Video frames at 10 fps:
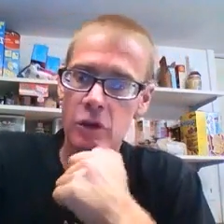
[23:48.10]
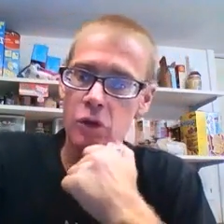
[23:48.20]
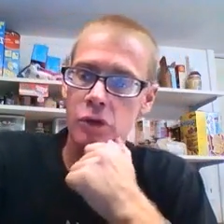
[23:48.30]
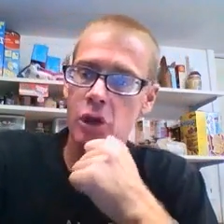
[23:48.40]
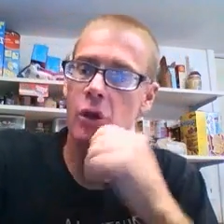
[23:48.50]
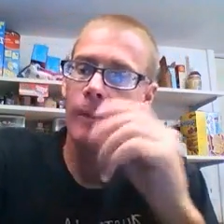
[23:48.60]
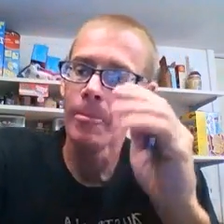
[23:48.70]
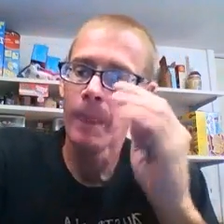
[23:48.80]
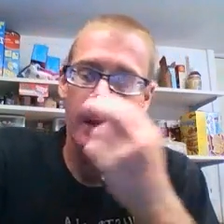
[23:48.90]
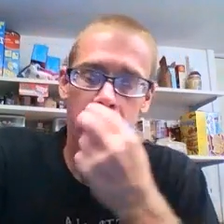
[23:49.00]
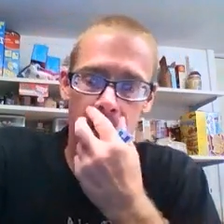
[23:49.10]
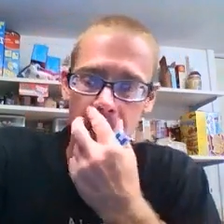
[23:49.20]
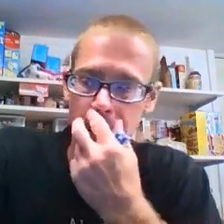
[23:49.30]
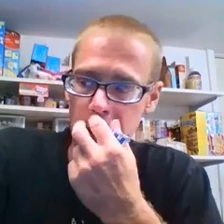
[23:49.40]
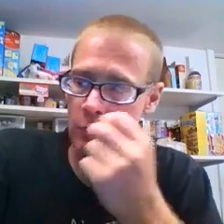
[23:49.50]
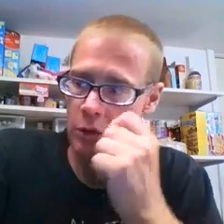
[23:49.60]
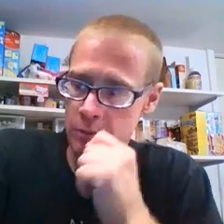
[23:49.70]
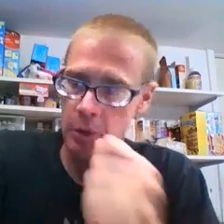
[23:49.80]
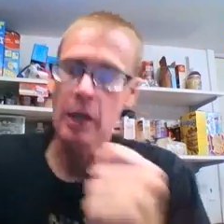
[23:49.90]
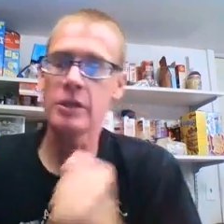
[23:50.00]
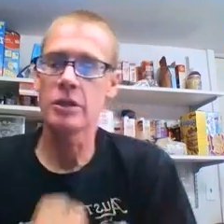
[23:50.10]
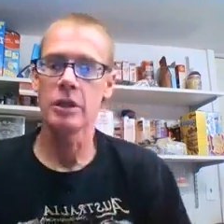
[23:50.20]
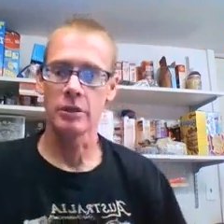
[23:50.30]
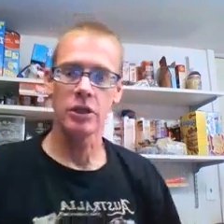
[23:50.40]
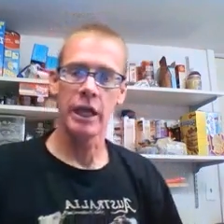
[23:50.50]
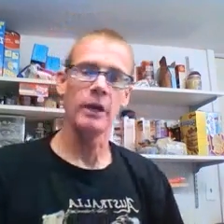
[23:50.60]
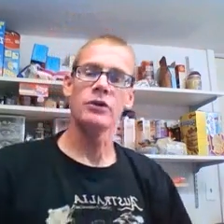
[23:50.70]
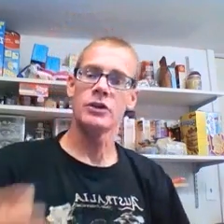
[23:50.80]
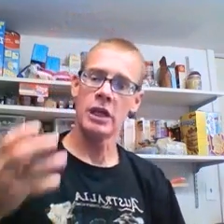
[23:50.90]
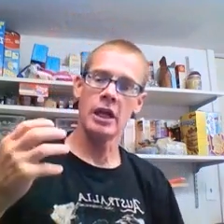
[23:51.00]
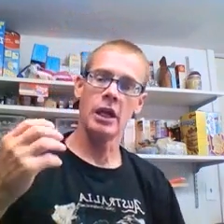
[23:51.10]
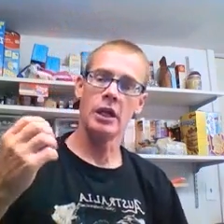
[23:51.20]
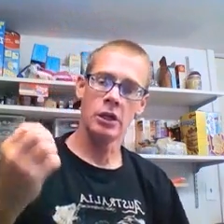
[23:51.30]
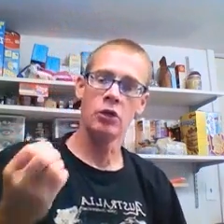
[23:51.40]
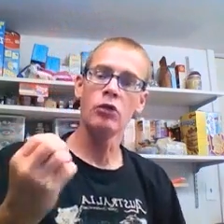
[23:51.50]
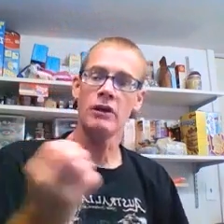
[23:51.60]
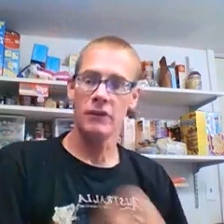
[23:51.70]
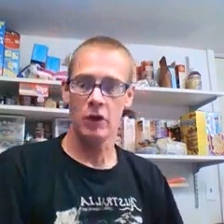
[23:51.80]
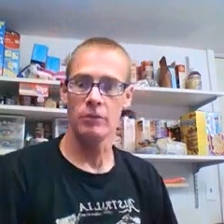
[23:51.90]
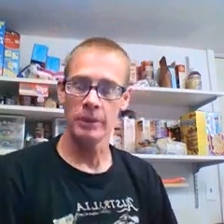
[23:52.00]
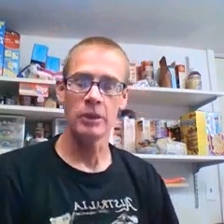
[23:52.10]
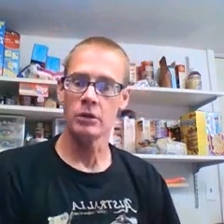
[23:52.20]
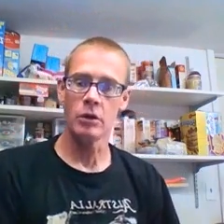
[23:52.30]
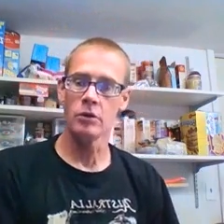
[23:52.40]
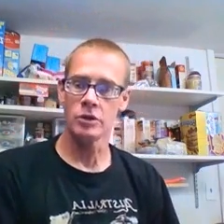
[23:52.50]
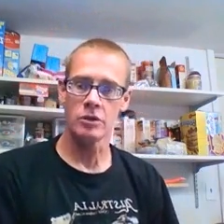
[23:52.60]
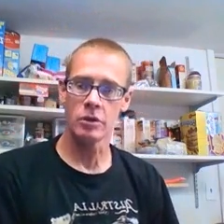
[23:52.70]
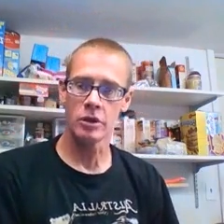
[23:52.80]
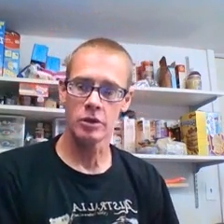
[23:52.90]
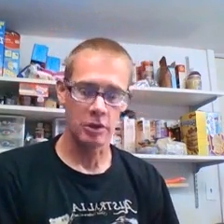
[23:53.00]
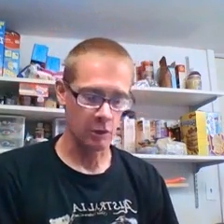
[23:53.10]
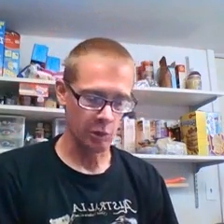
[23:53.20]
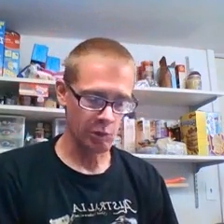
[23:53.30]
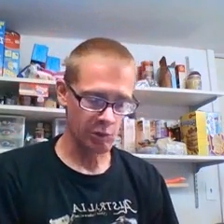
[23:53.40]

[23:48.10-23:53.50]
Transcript: to do so but he was praising the channel, saying, You have helped me to grow as a Christian.